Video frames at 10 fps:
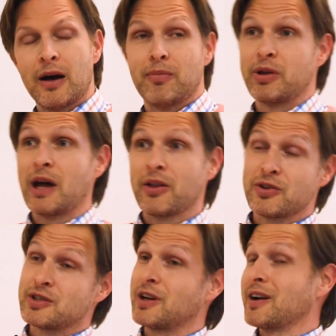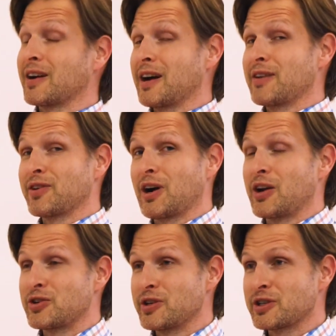But now there's a kind of a
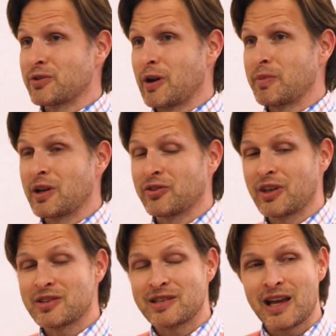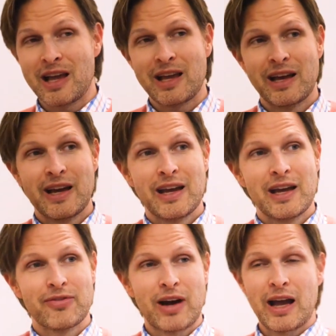contradiction, right? Because let's say
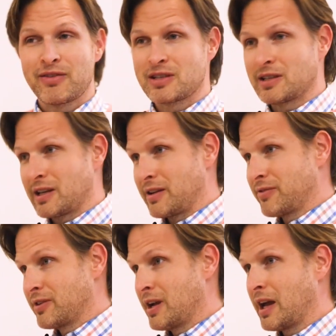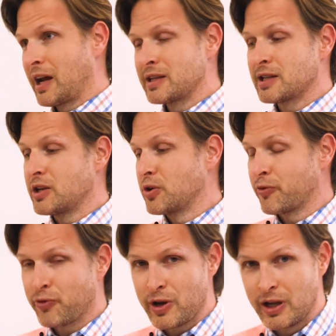if I have a slave and I say you're
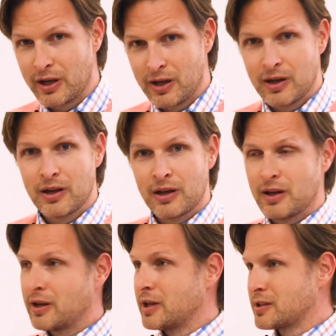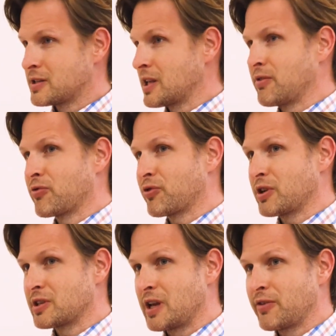free, is the slave a
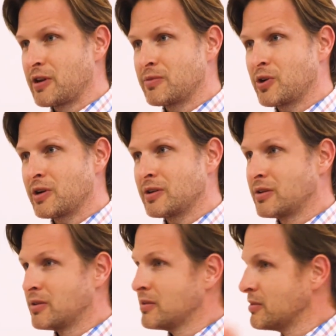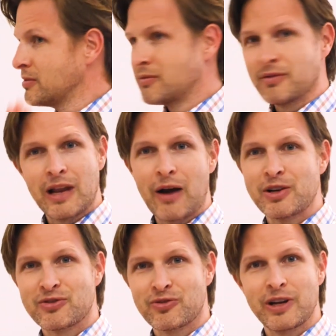slave anymore? Now
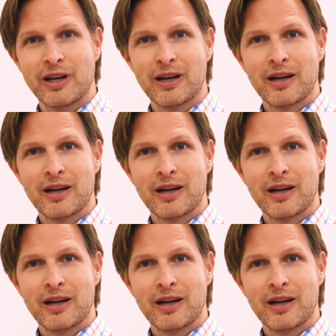he's free.